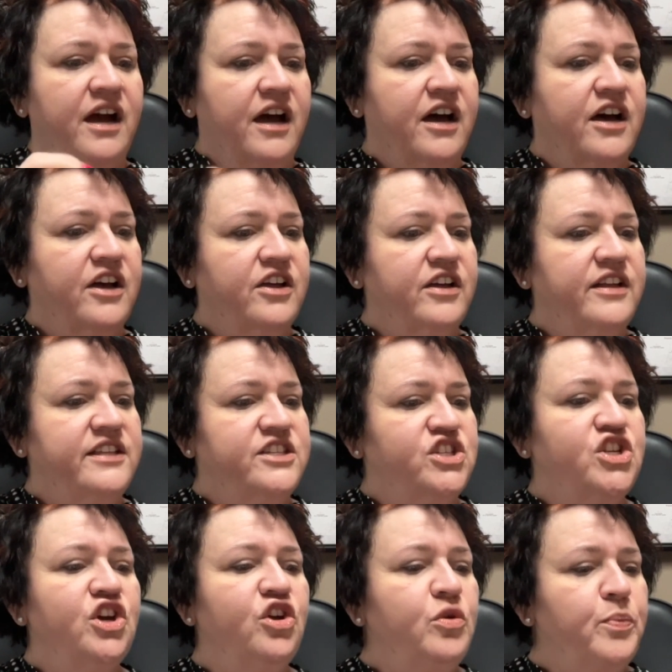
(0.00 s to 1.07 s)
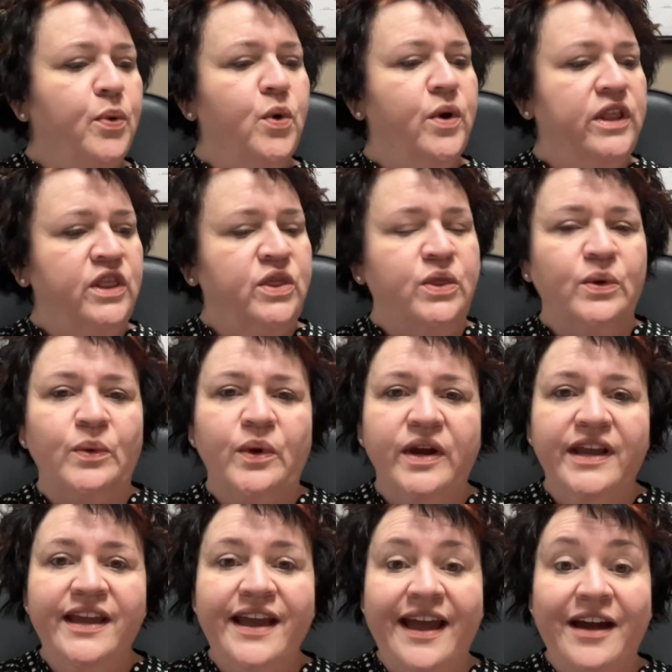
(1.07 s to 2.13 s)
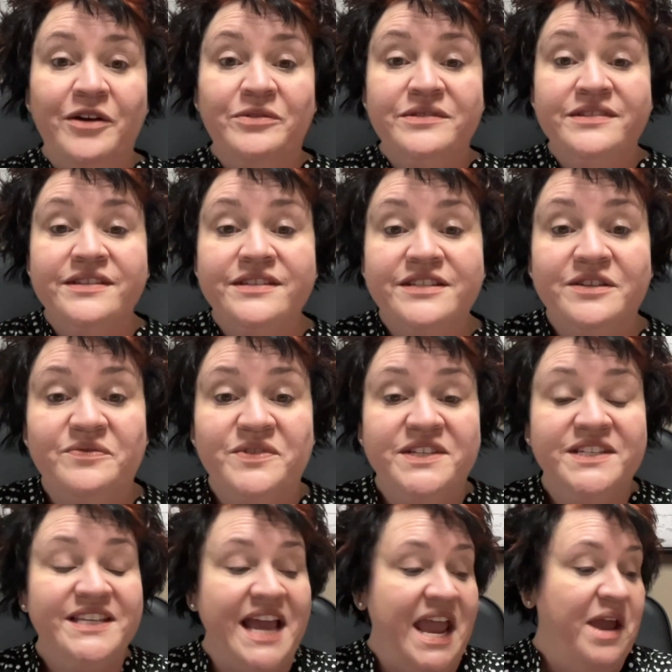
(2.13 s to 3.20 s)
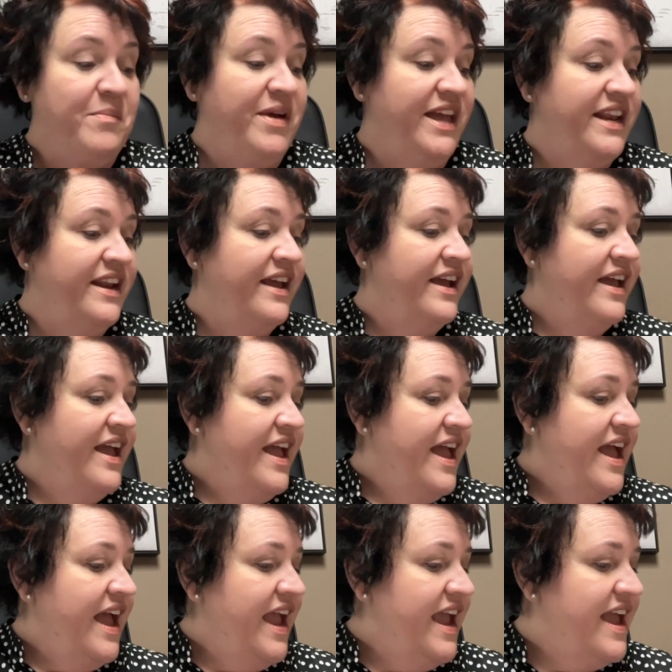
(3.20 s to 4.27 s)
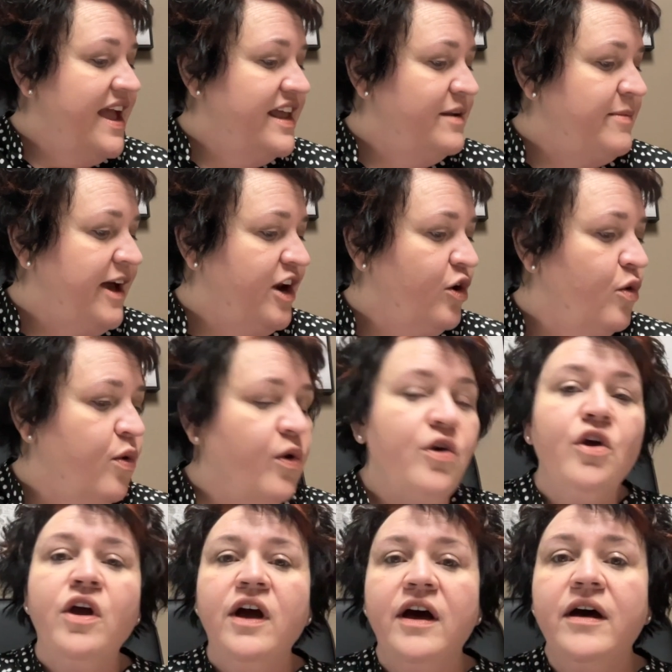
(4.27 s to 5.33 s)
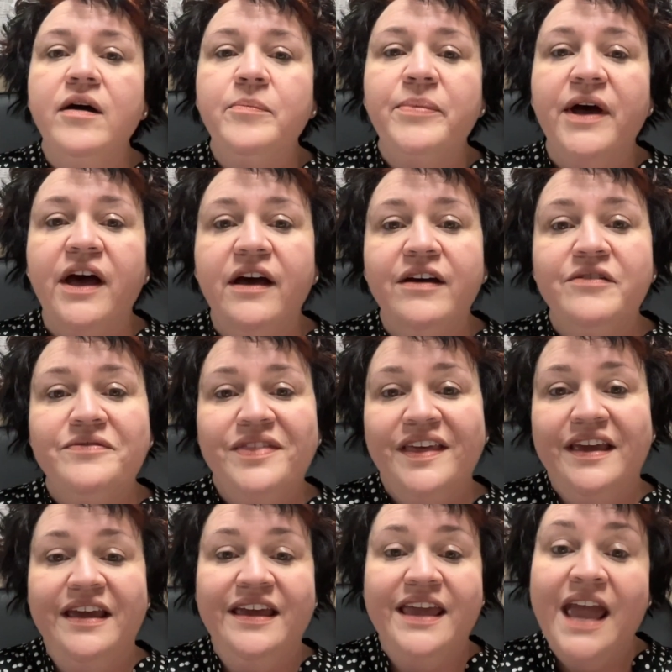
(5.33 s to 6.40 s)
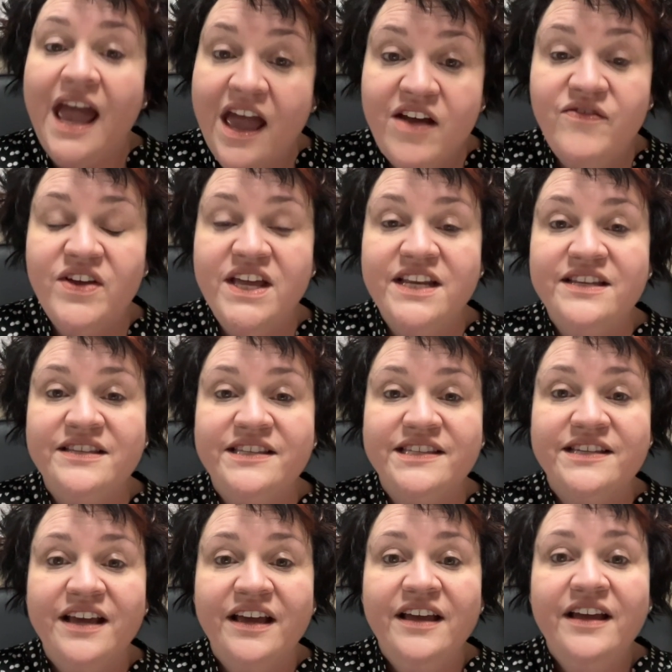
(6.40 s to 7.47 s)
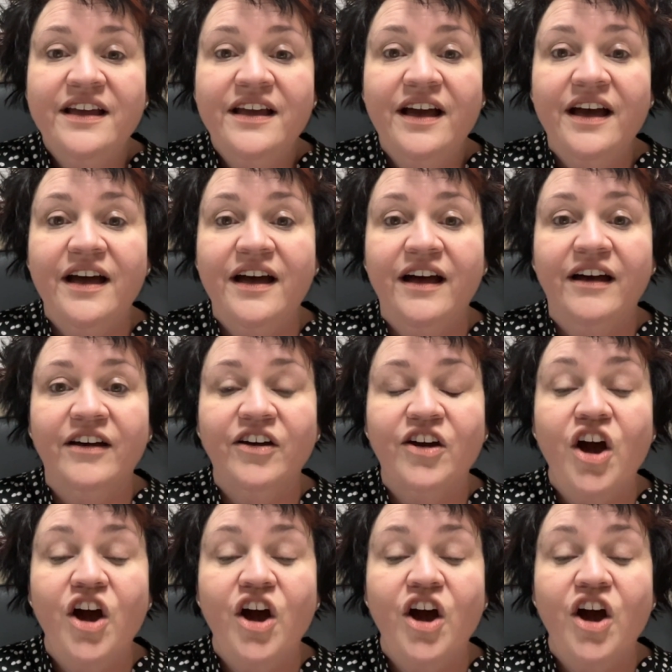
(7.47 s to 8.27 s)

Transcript: uh, it's 2.3 ounces of salmon and about a quarter cup of the Kevin's uh,